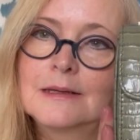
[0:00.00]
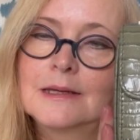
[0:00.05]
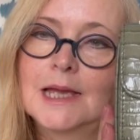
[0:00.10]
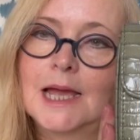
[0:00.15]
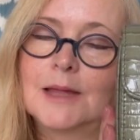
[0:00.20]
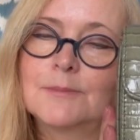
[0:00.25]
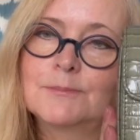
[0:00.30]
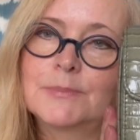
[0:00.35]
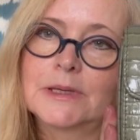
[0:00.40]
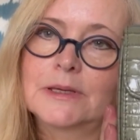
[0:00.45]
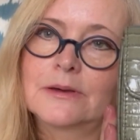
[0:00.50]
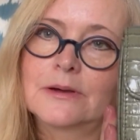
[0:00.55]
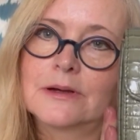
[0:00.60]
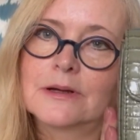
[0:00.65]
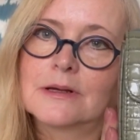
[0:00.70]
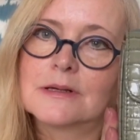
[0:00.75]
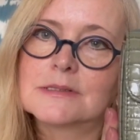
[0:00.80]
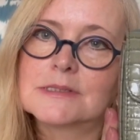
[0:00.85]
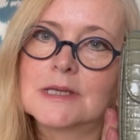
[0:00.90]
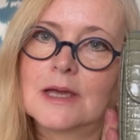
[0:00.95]
And
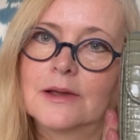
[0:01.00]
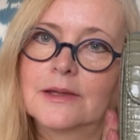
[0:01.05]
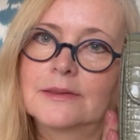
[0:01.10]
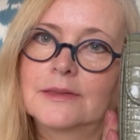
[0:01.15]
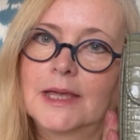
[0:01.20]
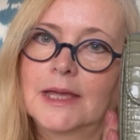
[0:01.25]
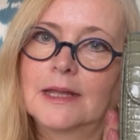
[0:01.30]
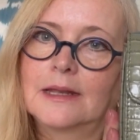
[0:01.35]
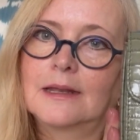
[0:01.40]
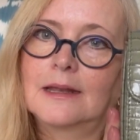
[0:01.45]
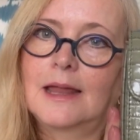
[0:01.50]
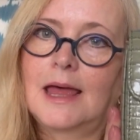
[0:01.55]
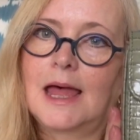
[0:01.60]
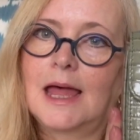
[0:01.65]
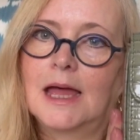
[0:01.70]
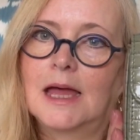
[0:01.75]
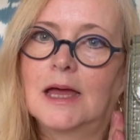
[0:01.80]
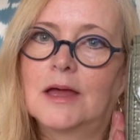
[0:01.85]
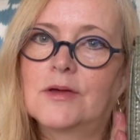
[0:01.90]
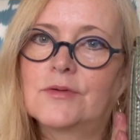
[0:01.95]
because I then
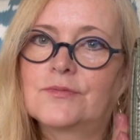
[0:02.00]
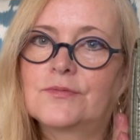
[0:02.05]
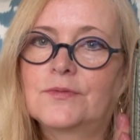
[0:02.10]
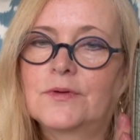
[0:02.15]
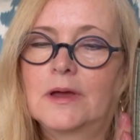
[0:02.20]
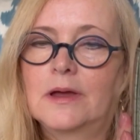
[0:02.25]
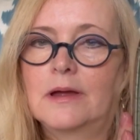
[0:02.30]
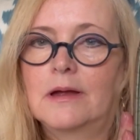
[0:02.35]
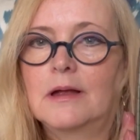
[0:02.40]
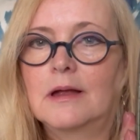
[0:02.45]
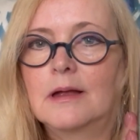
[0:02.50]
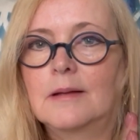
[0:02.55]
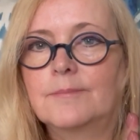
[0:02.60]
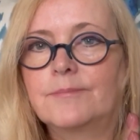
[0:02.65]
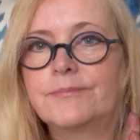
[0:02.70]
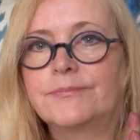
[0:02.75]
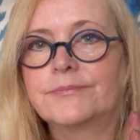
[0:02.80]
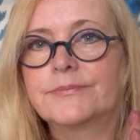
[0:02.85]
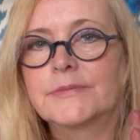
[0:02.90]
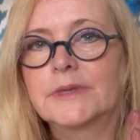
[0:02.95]
have
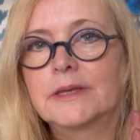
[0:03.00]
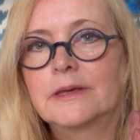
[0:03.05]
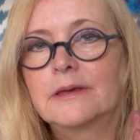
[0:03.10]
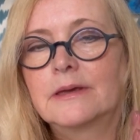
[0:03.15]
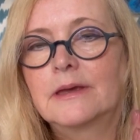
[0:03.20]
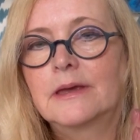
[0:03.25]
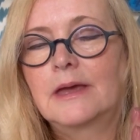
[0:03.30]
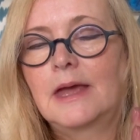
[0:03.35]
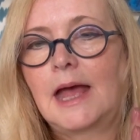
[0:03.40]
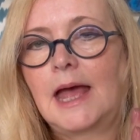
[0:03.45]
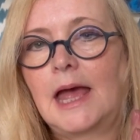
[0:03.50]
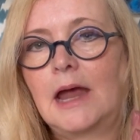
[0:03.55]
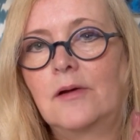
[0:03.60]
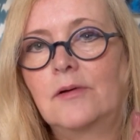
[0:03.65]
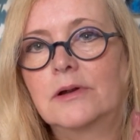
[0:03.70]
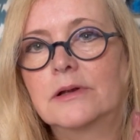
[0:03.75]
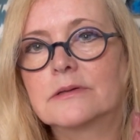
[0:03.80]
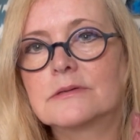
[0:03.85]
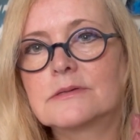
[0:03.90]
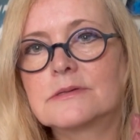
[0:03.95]

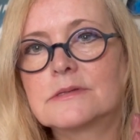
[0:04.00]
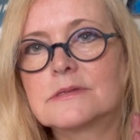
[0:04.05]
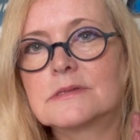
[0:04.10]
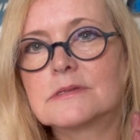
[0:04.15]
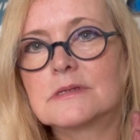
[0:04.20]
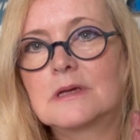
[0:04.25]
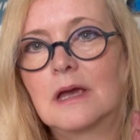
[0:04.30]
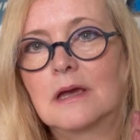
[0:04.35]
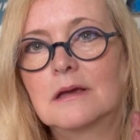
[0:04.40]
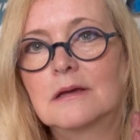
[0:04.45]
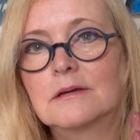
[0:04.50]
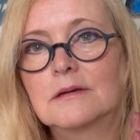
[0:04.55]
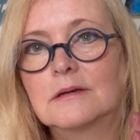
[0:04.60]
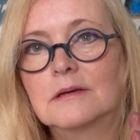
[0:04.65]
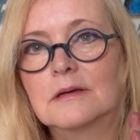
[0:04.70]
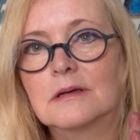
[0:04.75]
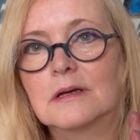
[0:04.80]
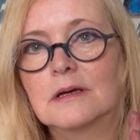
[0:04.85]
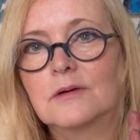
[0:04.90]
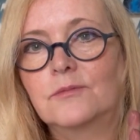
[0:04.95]
Harrods
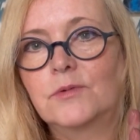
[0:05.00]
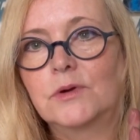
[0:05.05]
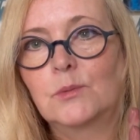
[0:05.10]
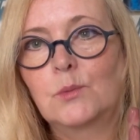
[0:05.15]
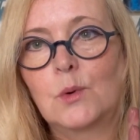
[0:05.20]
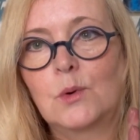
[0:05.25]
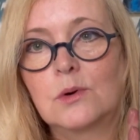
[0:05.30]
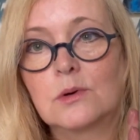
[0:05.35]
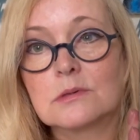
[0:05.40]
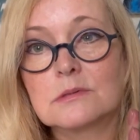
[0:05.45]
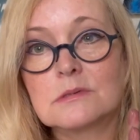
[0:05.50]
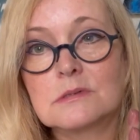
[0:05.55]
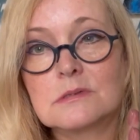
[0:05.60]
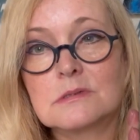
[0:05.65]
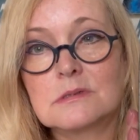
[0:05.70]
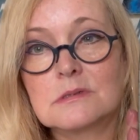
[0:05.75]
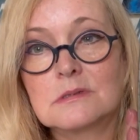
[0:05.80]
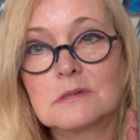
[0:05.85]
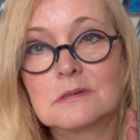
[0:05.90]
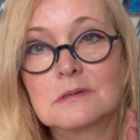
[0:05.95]

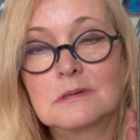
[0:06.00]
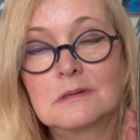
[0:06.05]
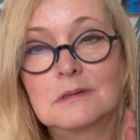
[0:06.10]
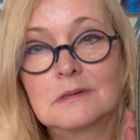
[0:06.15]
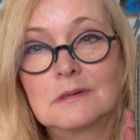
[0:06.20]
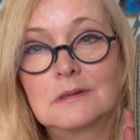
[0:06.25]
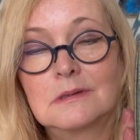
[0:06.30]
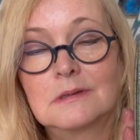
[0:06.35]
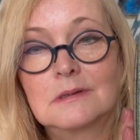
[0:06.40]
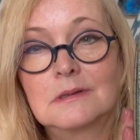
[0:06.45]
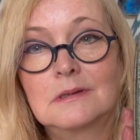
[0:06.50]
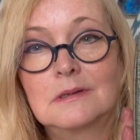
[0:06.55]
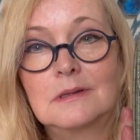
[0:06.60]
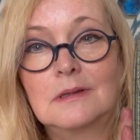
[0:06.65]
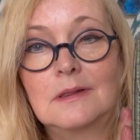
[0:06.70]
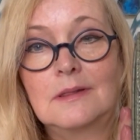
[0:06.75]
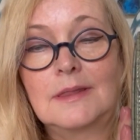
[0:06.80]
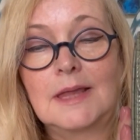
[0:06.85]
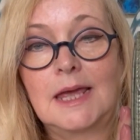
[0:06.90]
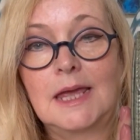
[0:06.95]
rewards,
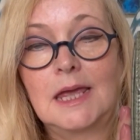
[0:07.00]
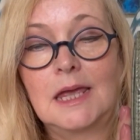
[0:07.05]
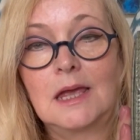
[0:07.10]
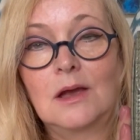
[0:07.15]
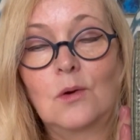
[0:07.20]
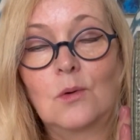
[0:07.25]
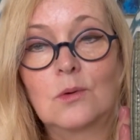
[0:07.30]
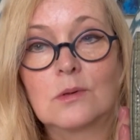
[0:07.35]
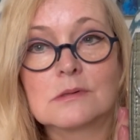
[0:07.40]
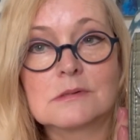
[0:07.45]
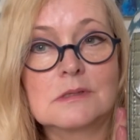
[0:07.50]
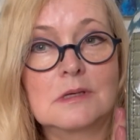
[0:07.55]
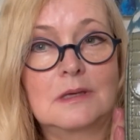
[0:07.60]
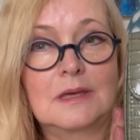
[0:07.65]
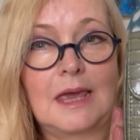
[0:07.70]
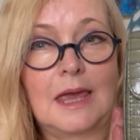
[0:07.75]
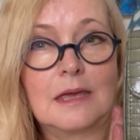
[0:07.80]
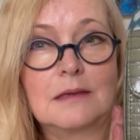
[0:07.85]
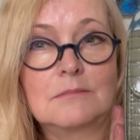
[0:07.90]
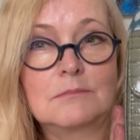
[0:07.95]
they also
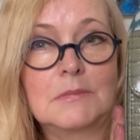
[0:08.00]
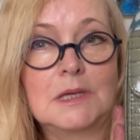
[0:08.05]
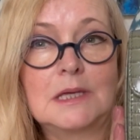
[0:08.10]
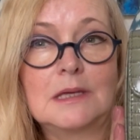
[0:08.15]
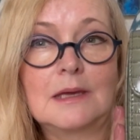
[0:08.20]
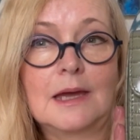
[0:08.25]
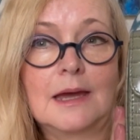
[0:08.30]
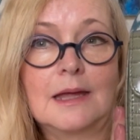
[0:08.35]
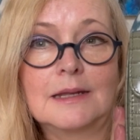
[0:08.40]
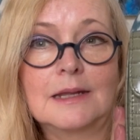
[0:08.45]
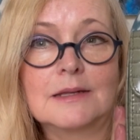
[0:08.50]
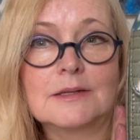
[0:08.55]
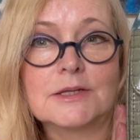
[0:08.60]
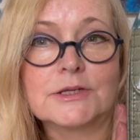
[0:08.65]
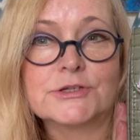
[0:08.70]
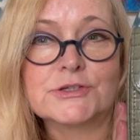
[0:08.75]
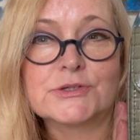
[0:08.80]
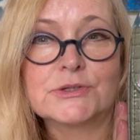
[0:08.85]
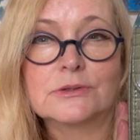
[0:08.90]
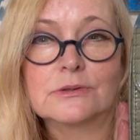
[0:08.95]
gave me an
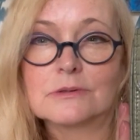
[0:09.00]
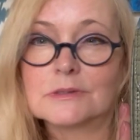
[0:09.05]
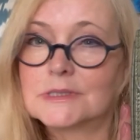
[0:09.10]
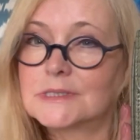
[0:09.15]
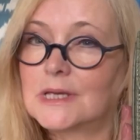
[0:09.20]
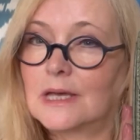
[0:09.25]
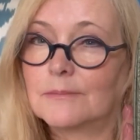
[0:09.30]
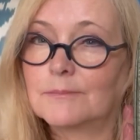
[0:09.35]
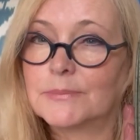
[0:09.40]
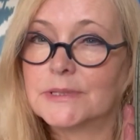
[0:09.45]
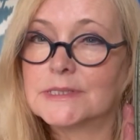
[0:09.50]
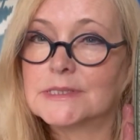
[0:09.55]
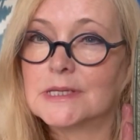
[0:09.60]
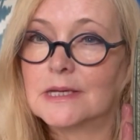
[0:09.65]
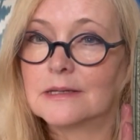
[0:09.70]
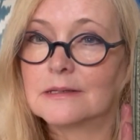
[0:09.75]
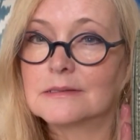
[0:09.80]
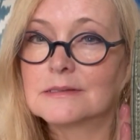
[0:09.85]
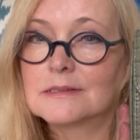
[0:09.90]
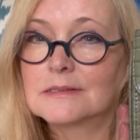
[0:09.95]
additional
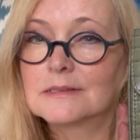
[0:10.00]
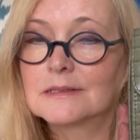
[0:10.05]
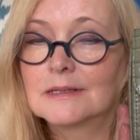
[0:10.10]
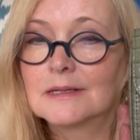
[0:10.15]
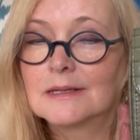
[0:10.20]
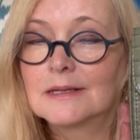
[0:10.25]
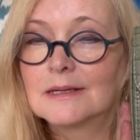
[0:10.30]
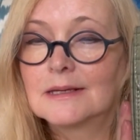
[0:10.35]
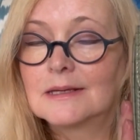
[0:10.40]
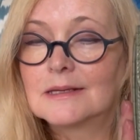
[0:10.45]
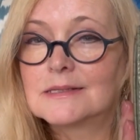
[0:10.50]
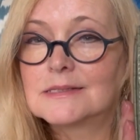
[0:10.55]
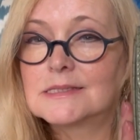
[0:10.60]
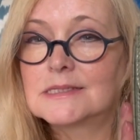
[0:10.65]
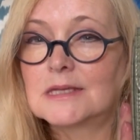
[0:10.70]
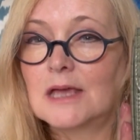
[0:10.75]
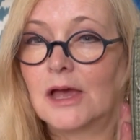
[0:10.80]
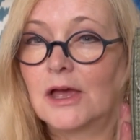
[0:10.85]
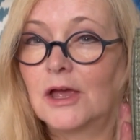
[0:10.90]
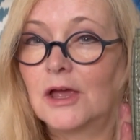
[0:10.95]
10%.
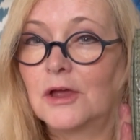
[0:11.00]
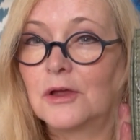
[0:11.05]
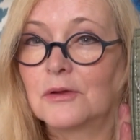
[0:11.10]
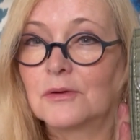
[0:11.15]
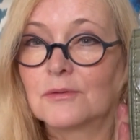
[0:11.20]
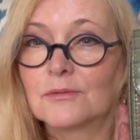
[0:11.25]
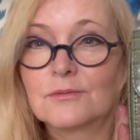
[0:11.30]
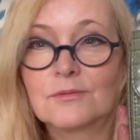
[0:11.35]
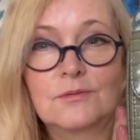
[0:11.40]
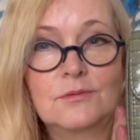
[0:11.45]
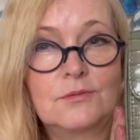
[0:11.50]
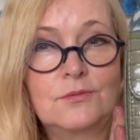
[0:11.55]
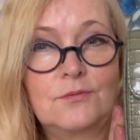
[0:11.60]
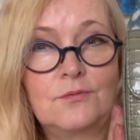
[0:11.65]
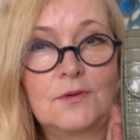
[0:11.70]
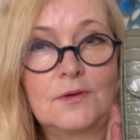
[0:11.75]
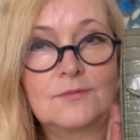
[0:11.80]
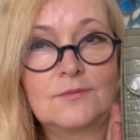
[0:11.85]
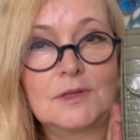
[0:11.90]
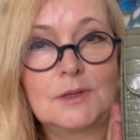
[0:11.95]
So
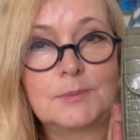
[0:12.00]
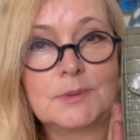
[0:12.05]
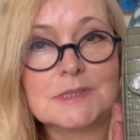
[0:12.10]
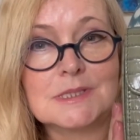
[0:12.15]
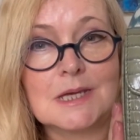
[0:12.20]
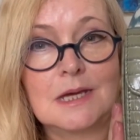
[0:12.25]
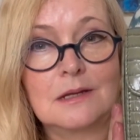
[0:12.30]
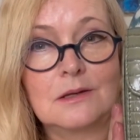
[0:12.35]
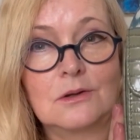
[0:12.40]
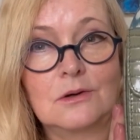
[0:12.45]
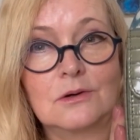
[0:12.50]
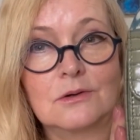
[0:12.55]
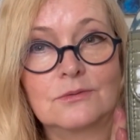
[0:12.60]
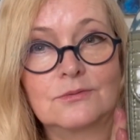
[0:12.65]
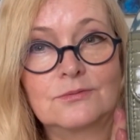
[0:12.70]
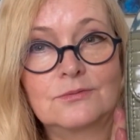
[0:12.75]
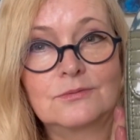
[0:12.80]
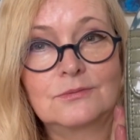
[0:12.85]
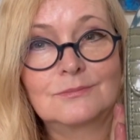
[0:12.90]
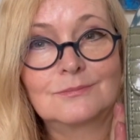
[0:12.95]
50% off.